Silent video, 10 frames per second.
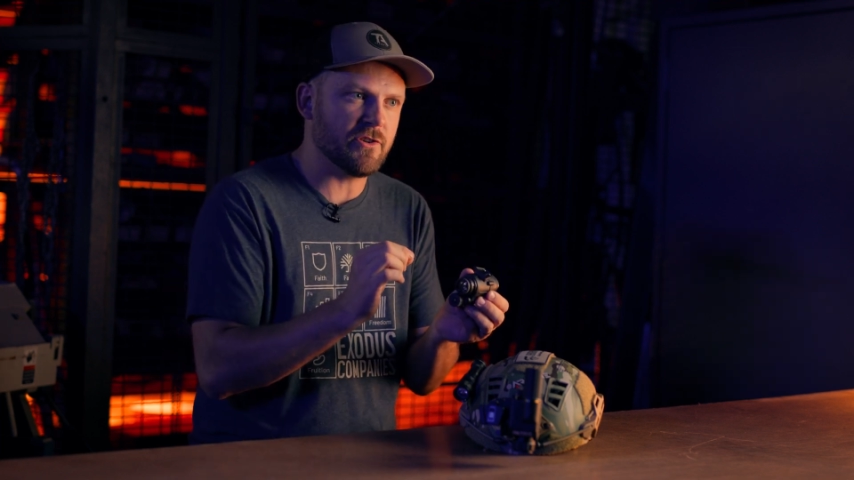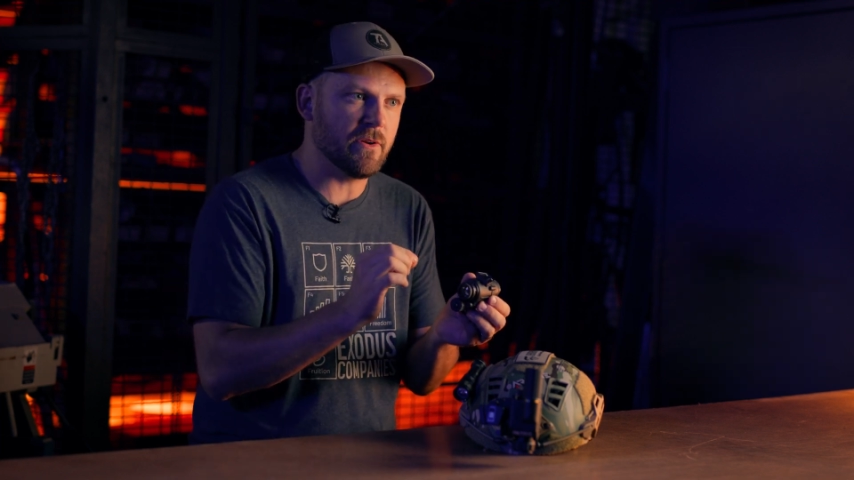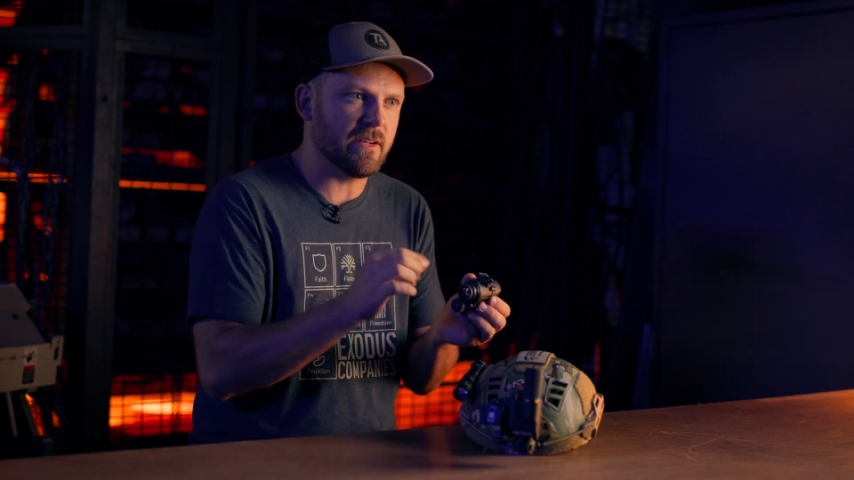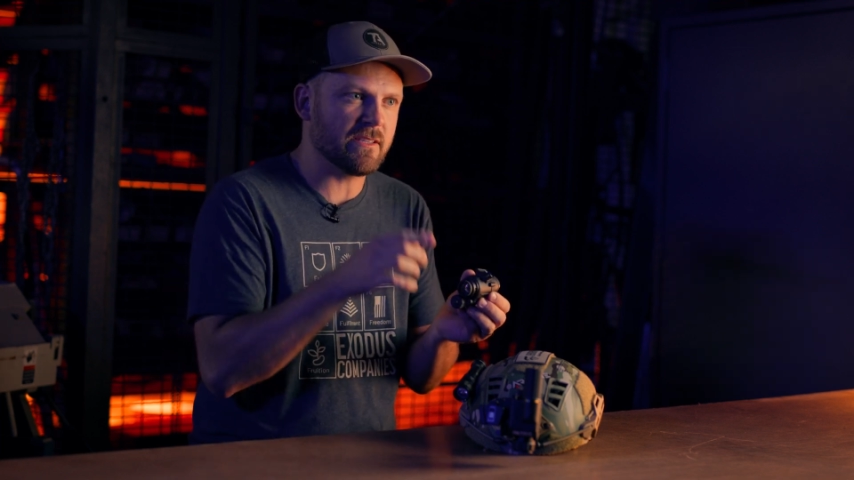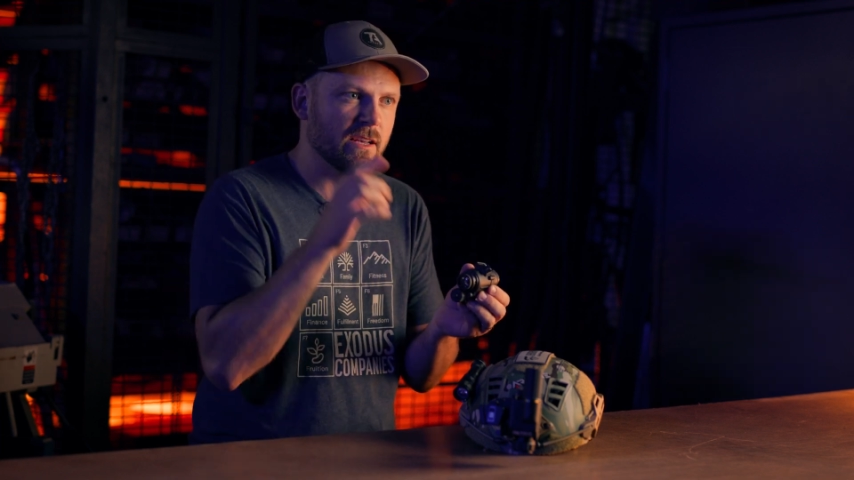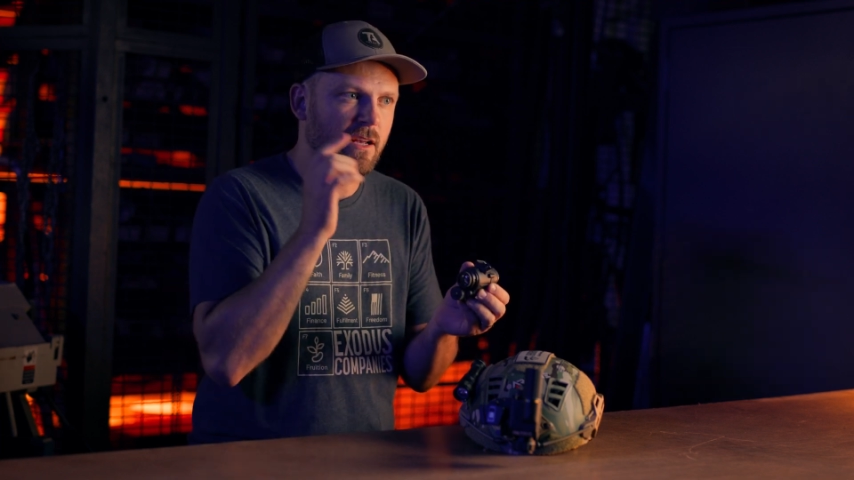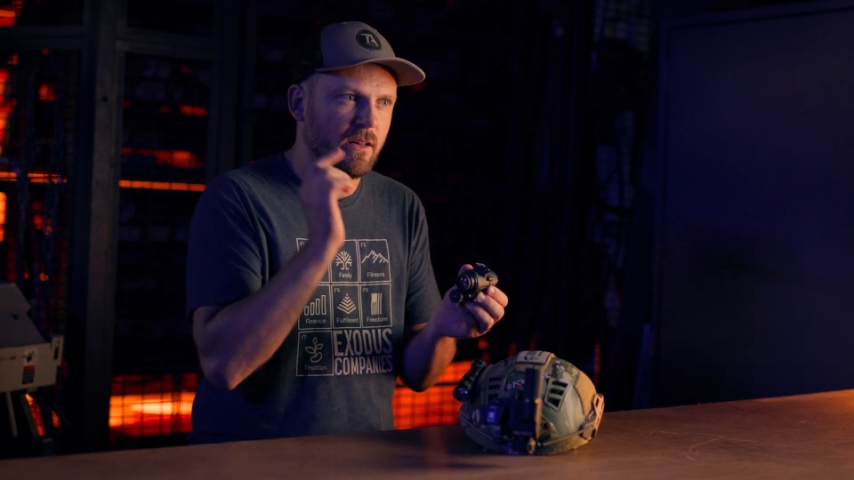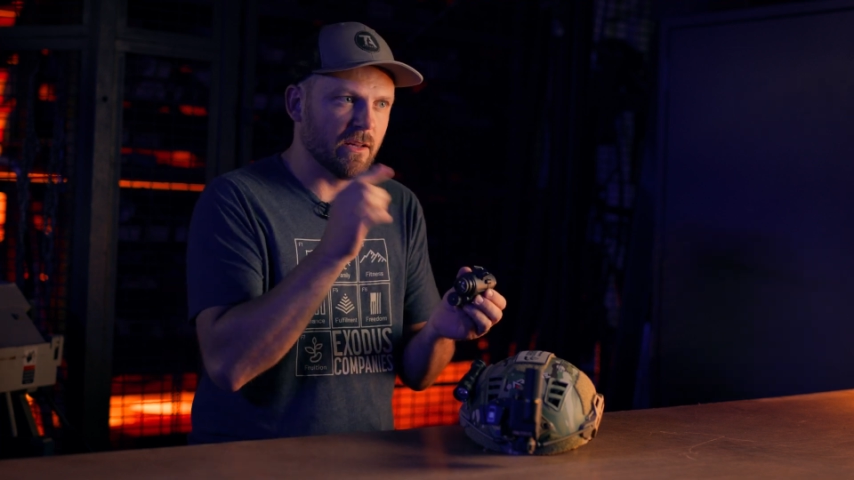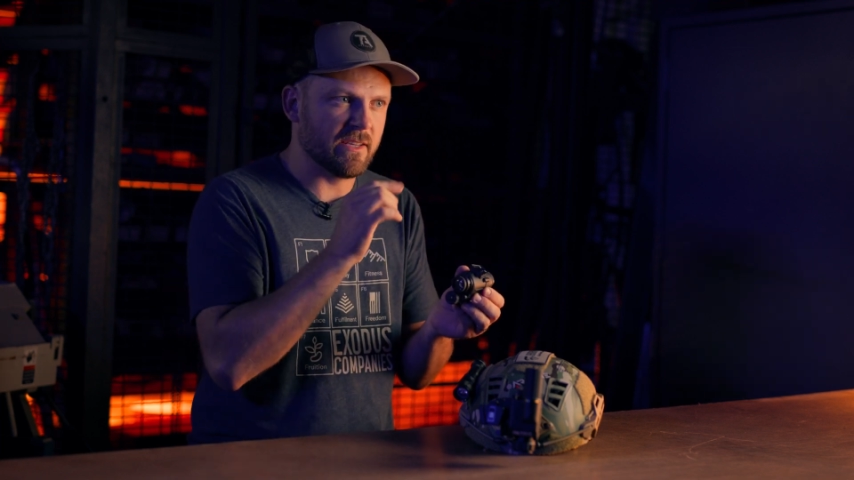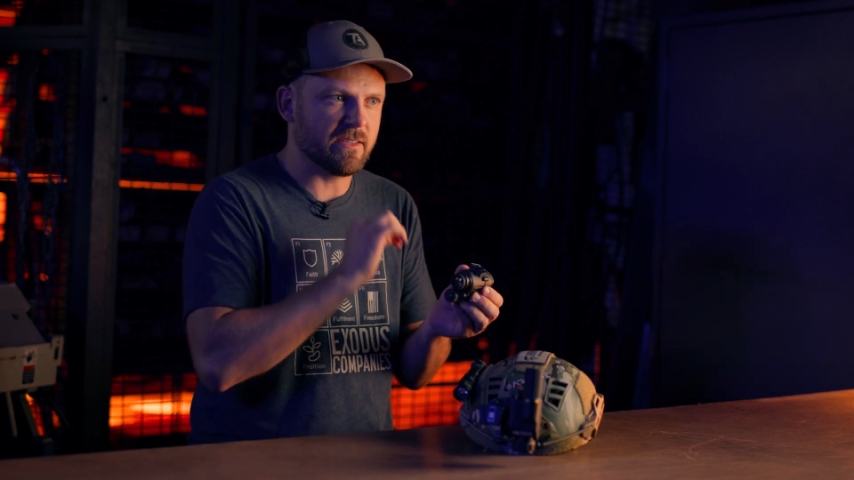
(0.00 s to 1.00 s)
units
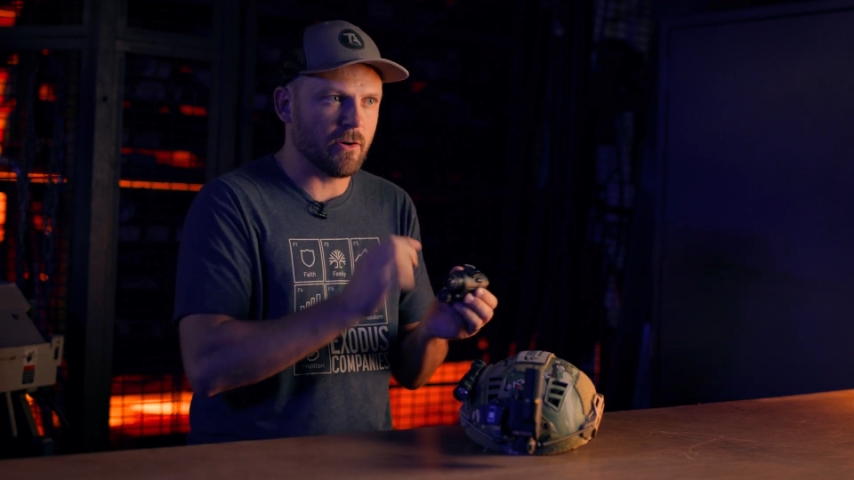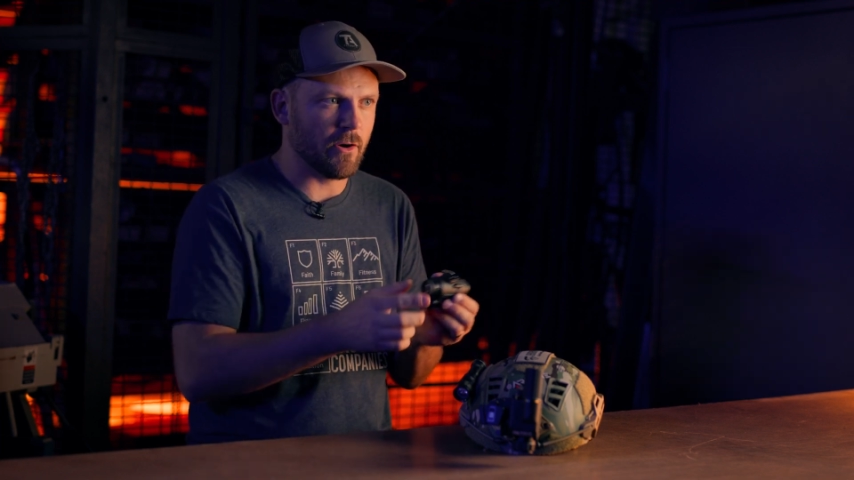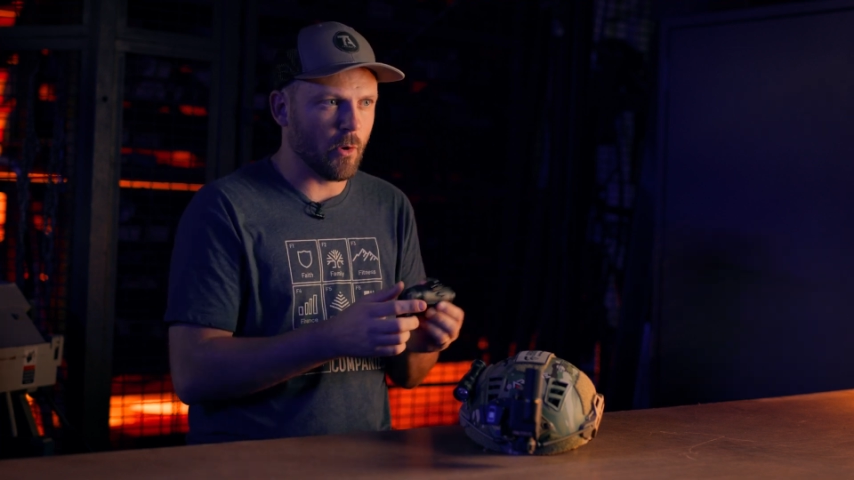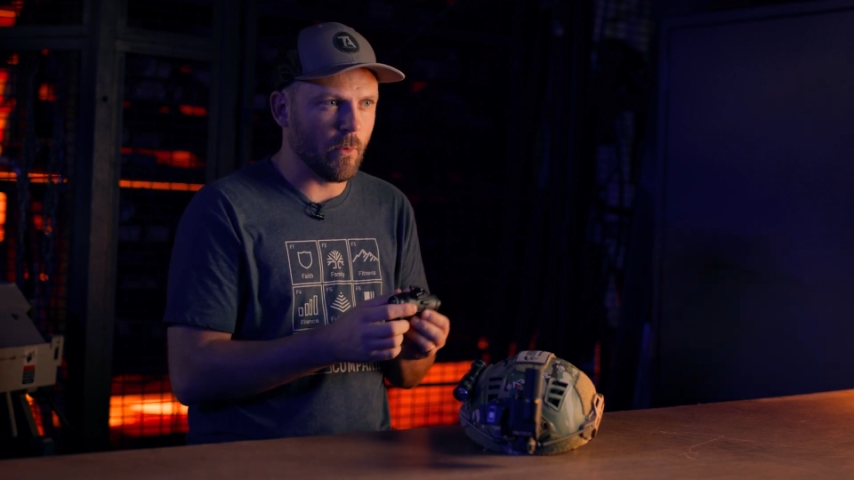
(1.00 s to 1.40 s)
listed on our